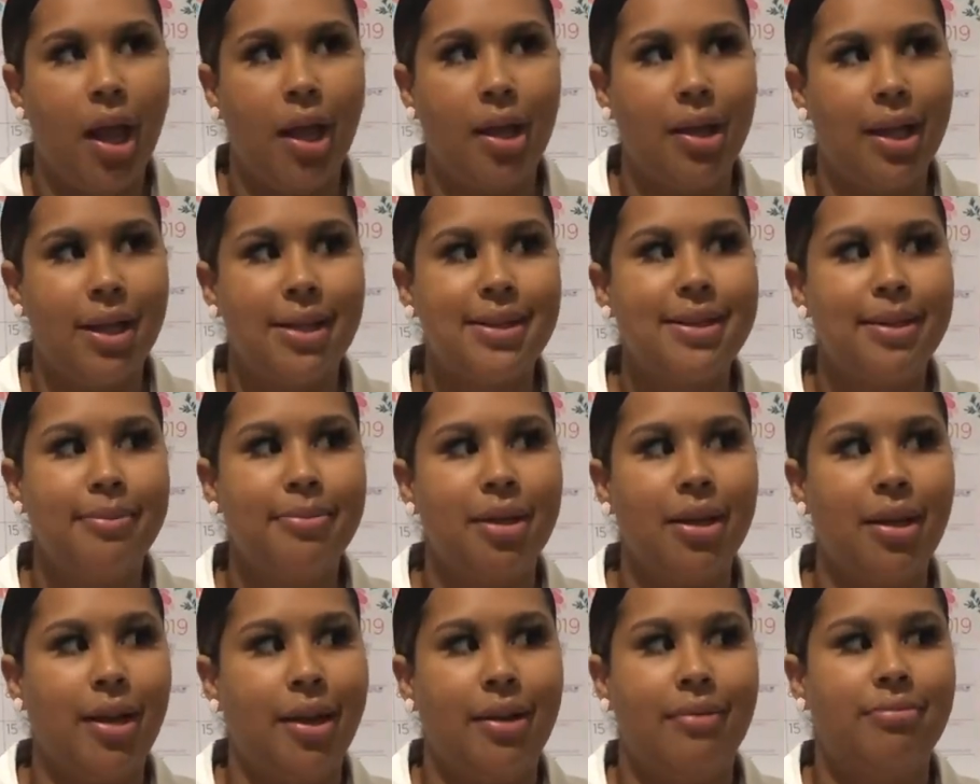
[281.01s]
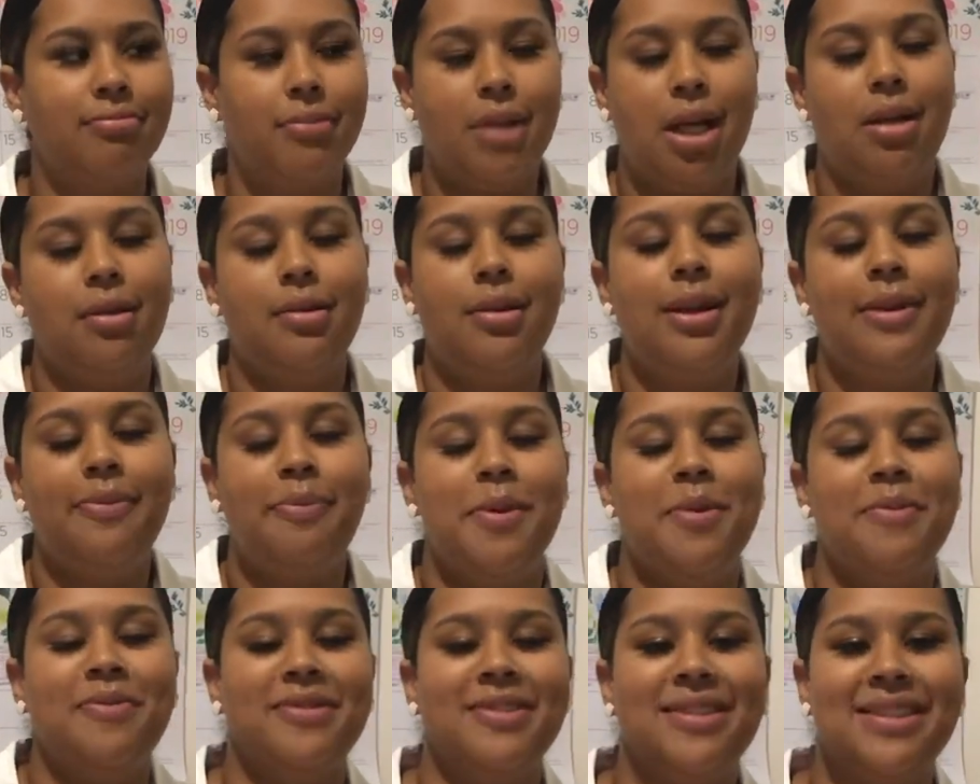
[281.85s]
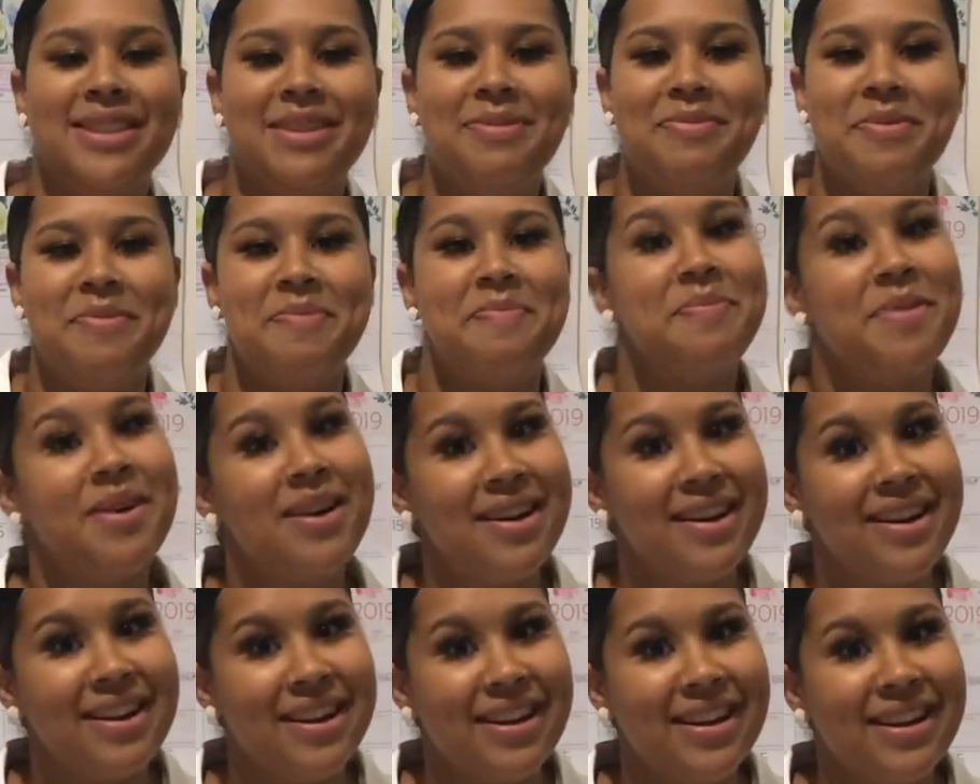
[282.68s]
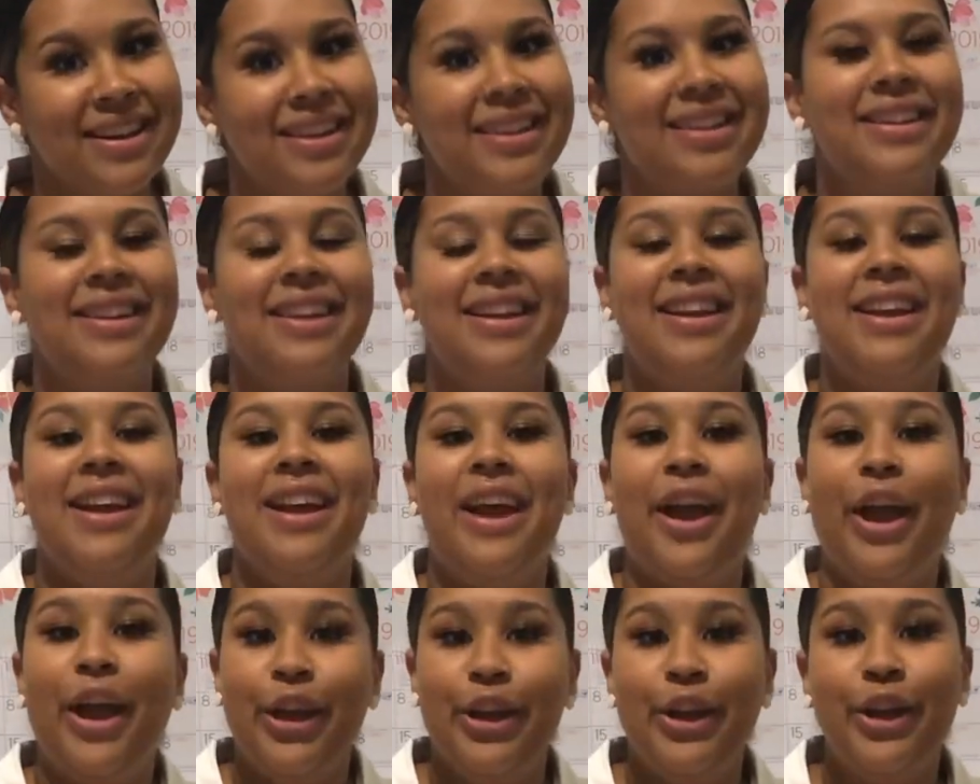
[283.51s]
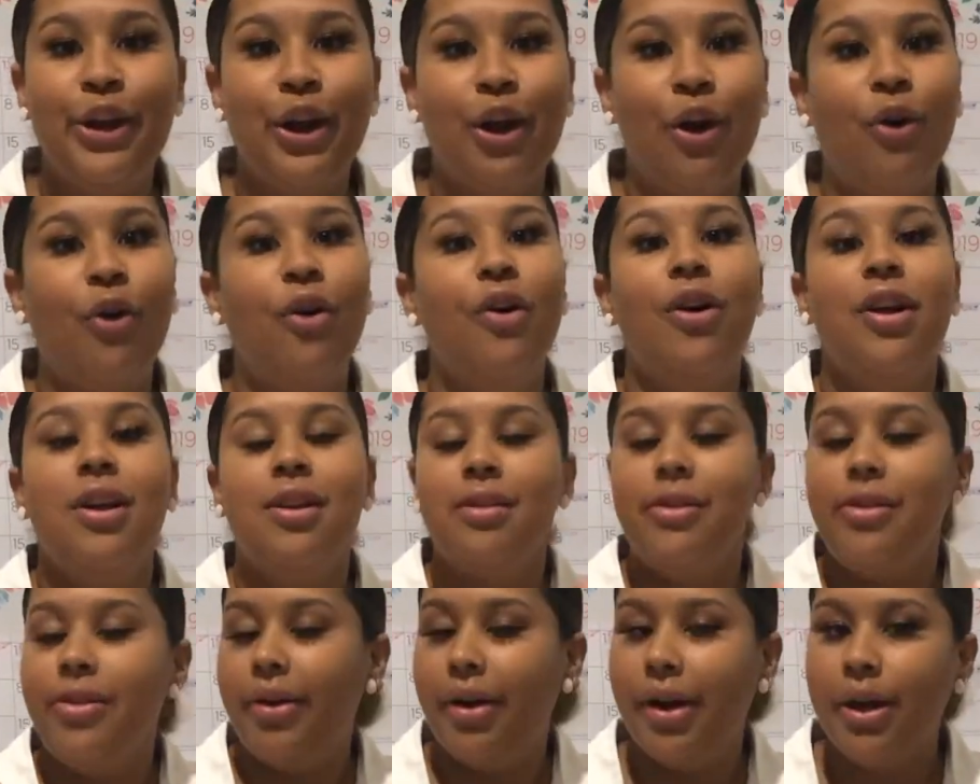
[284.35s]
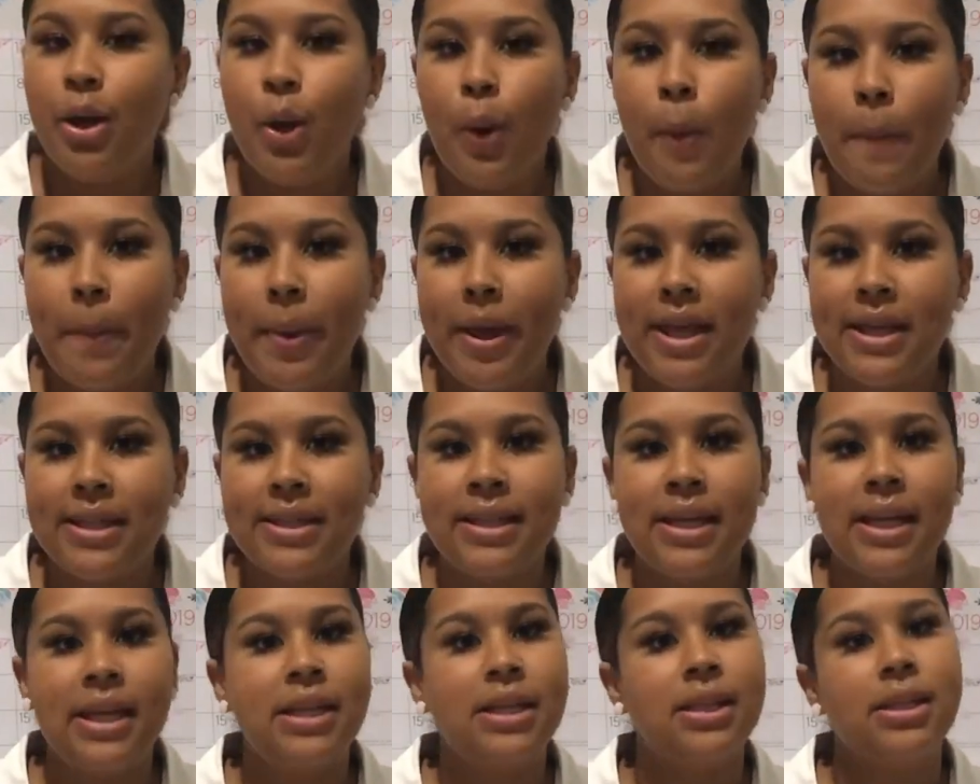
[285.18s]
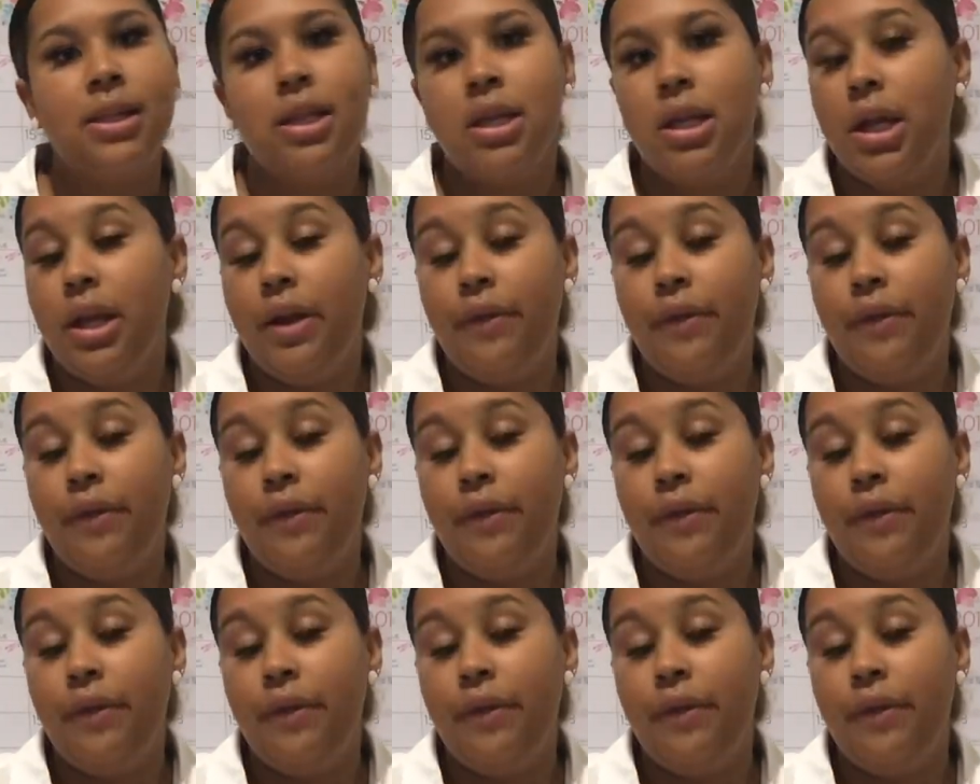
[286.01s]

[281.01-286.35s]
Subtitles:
and that's something like, I want to pay for shipping, but you know, you're a new business.